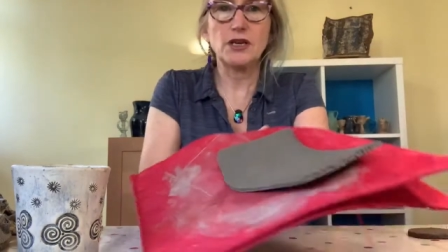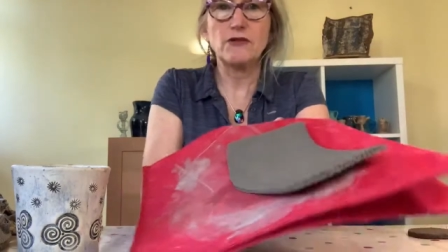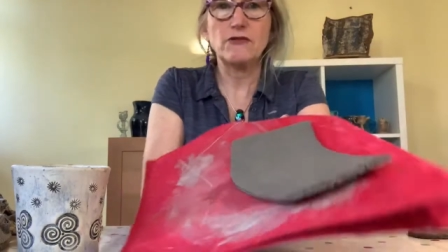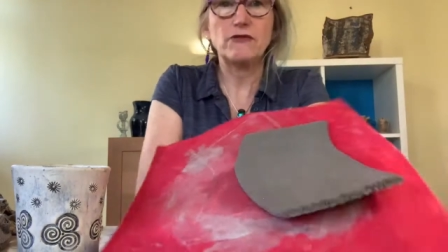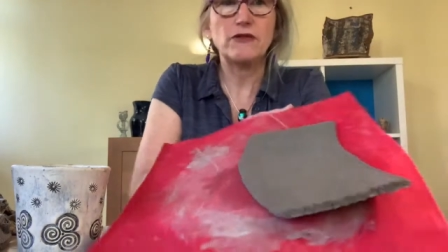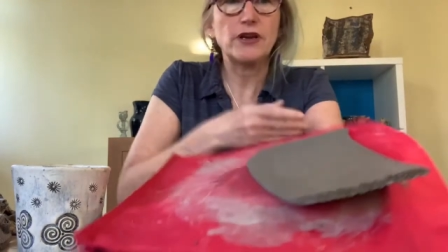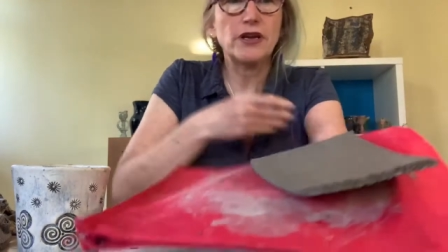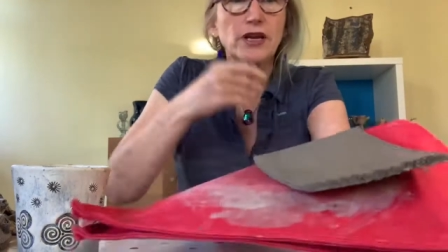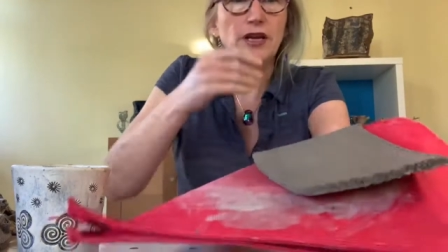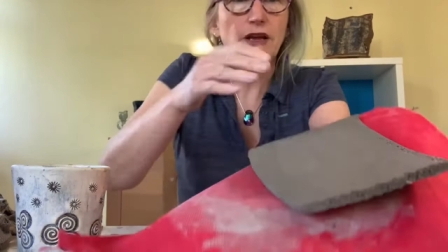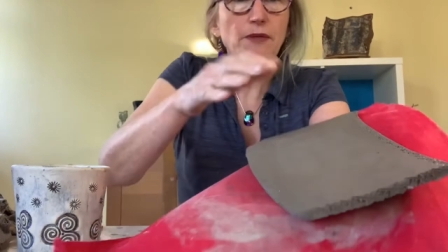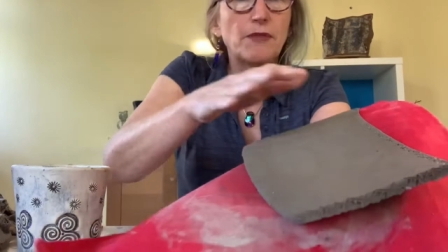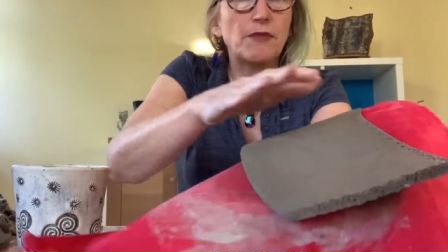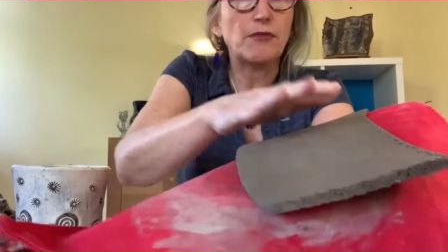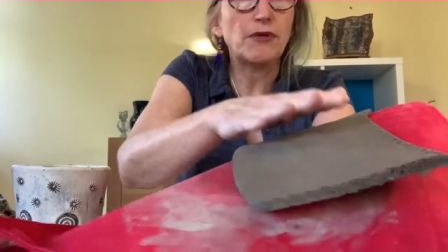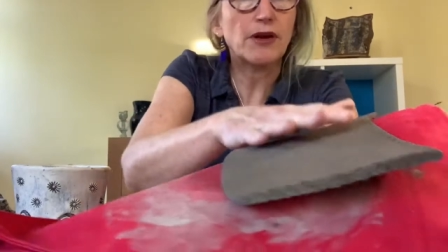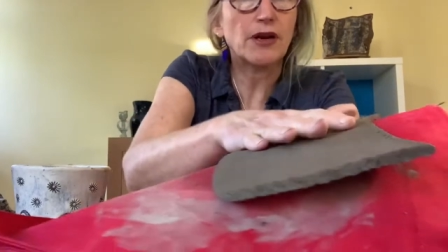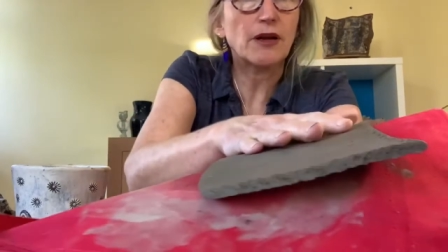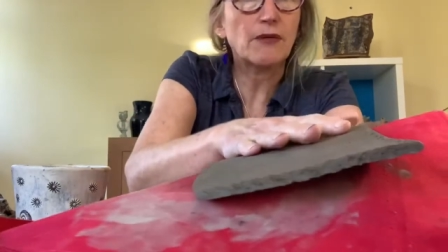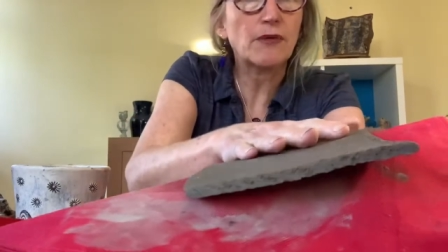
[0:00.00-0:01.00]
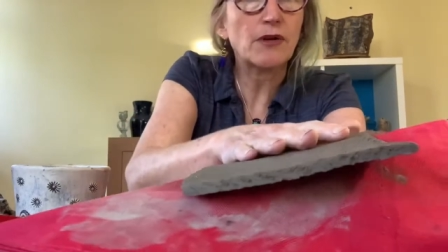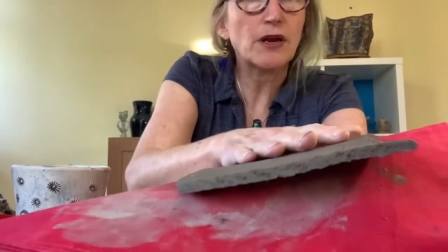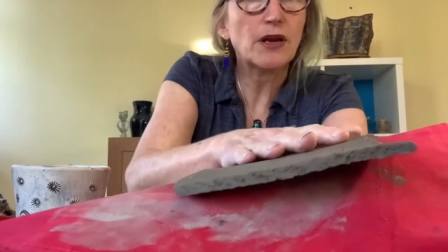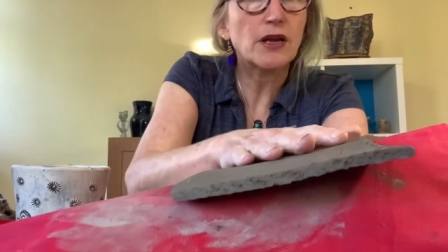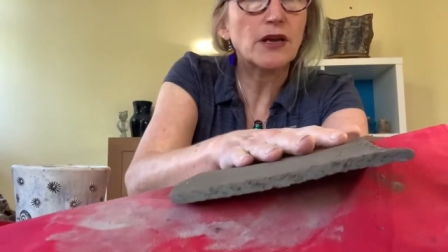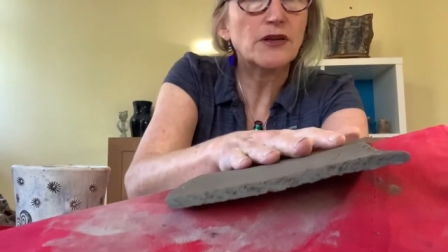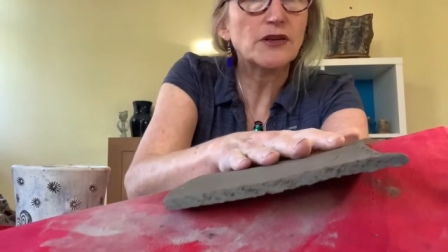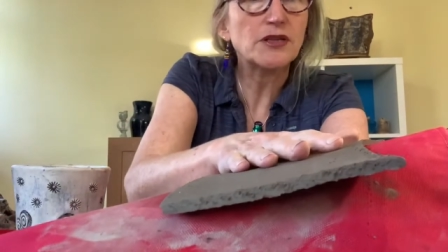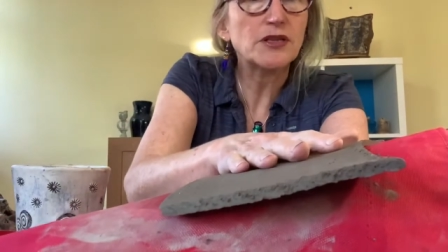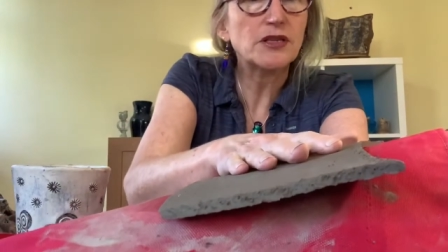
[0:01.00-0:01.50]
really, I'm bringing it up
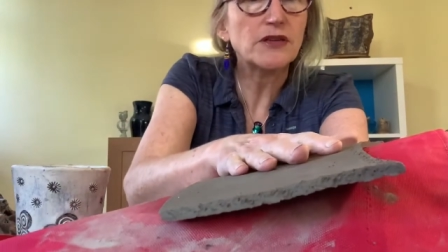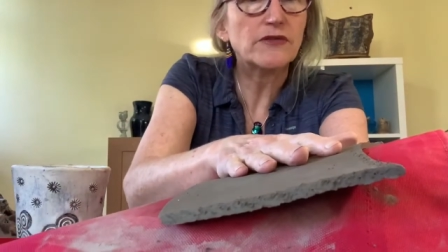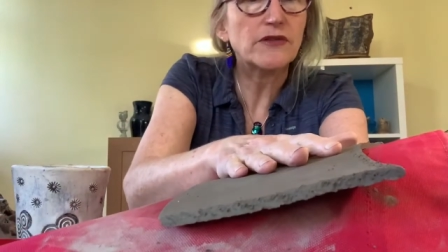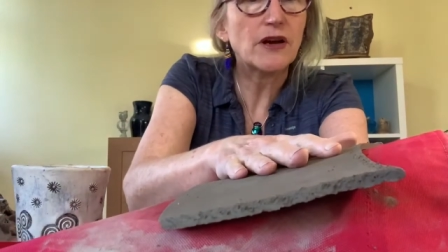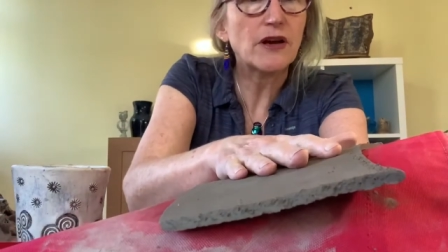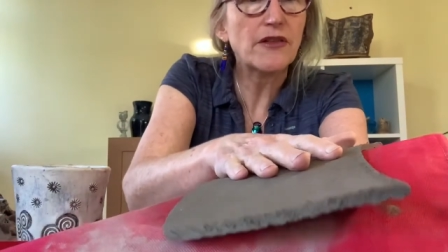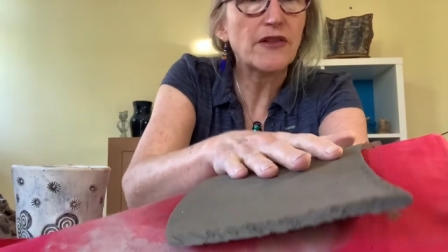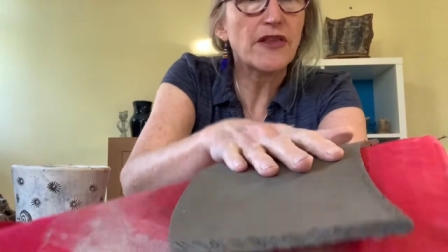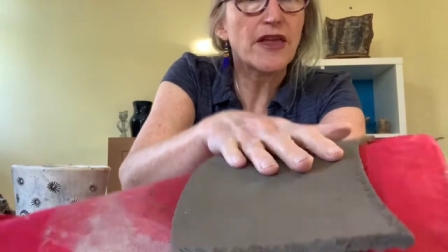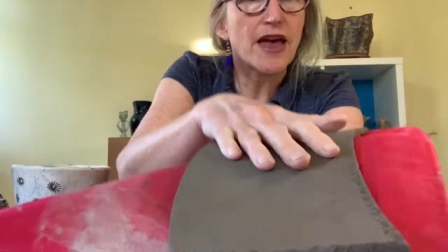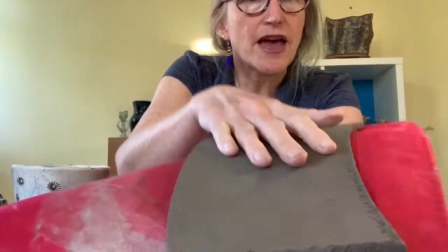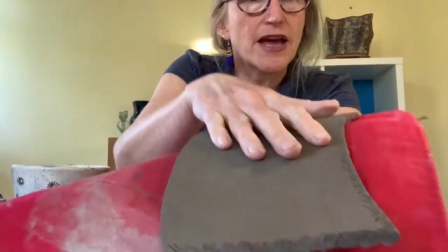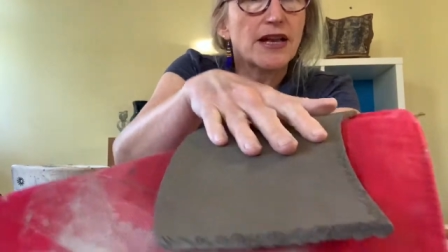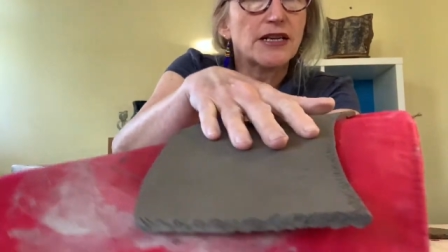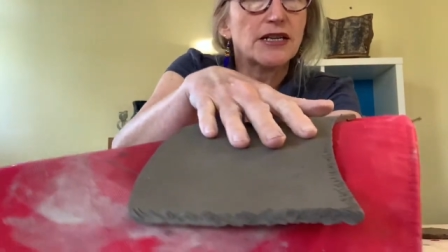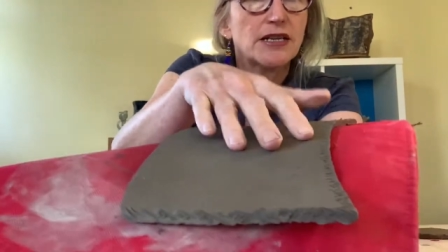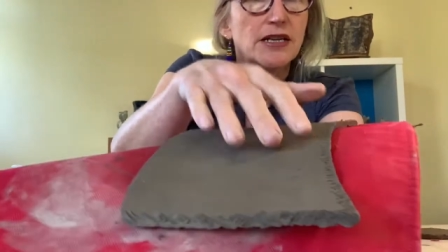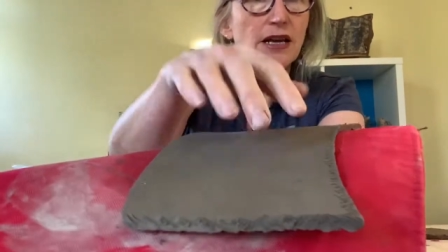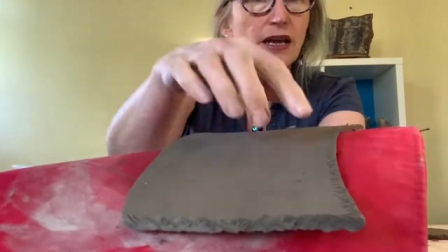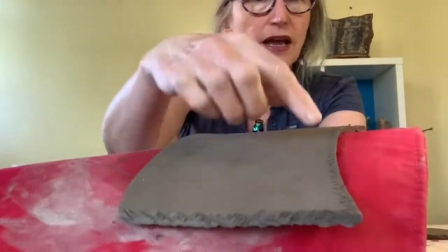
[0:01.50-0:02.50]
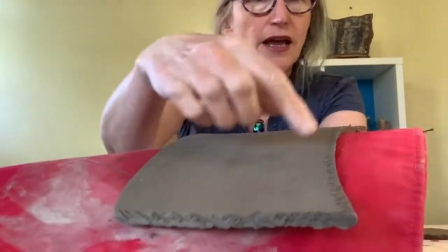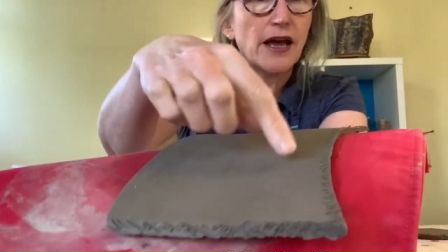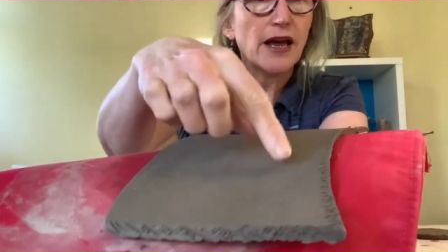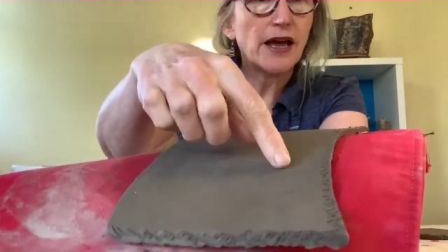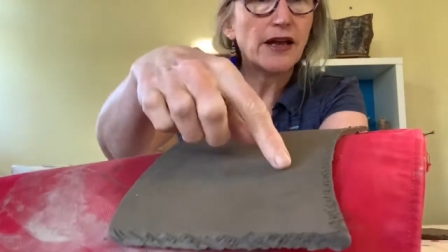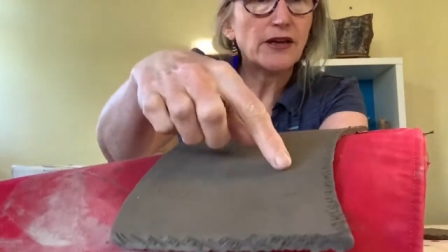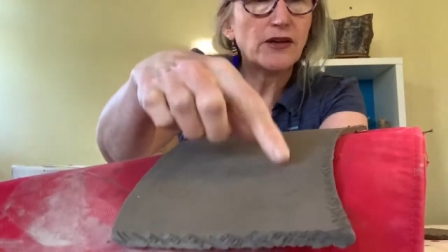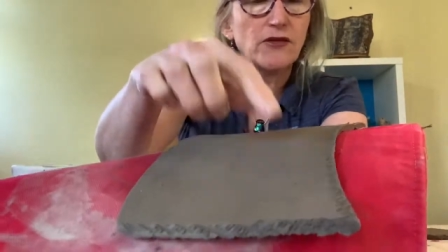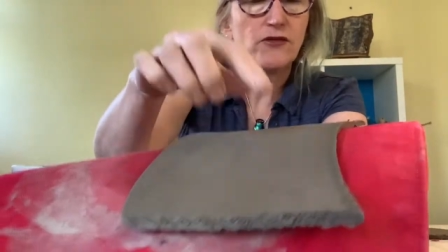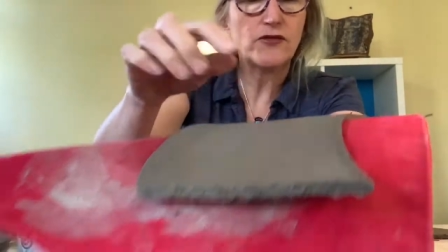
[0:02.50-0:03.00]
close, you've got that
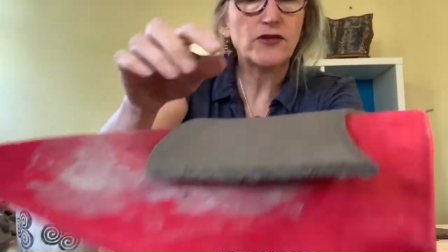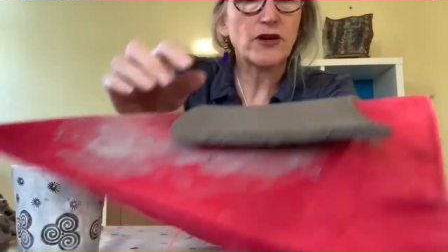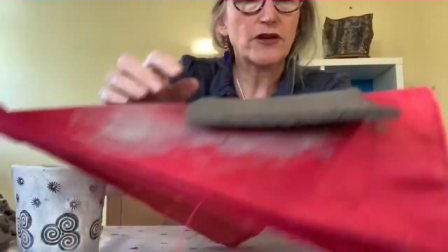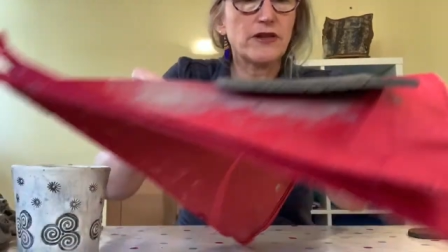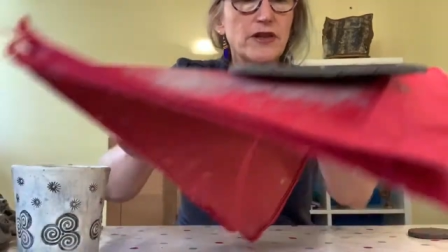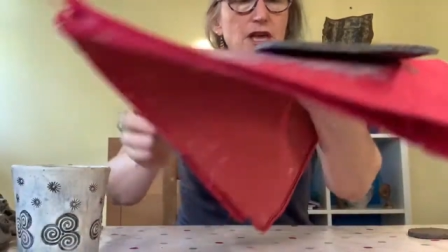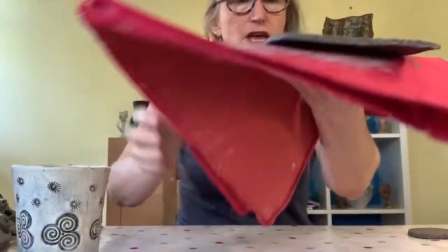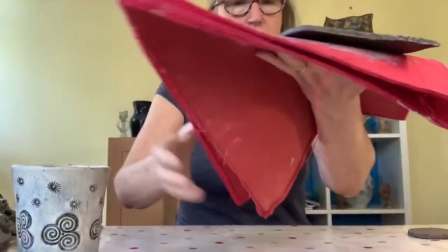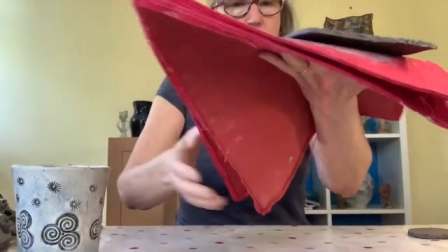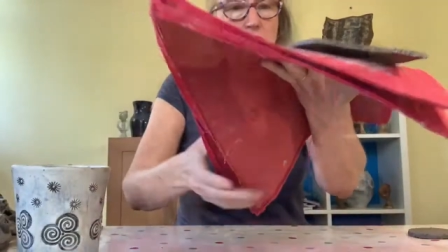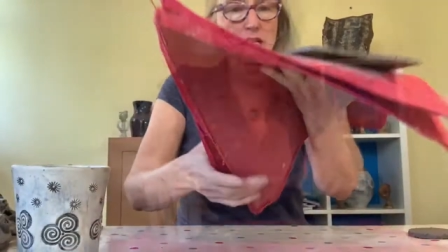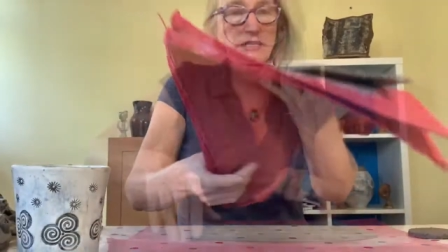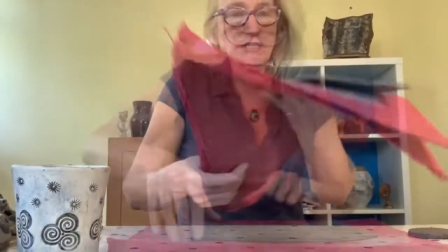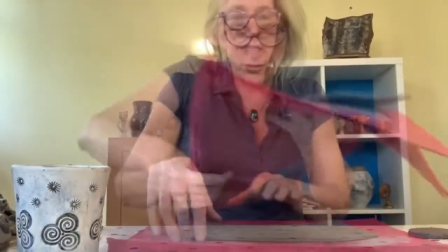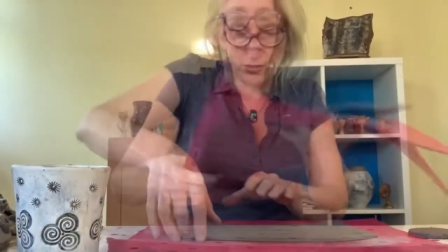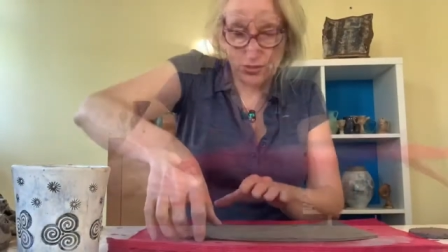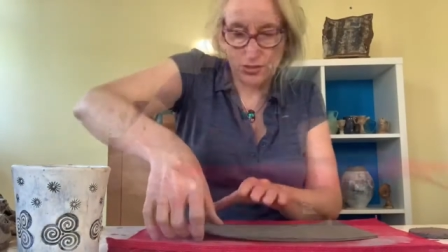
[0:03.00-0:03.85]
and you've got that.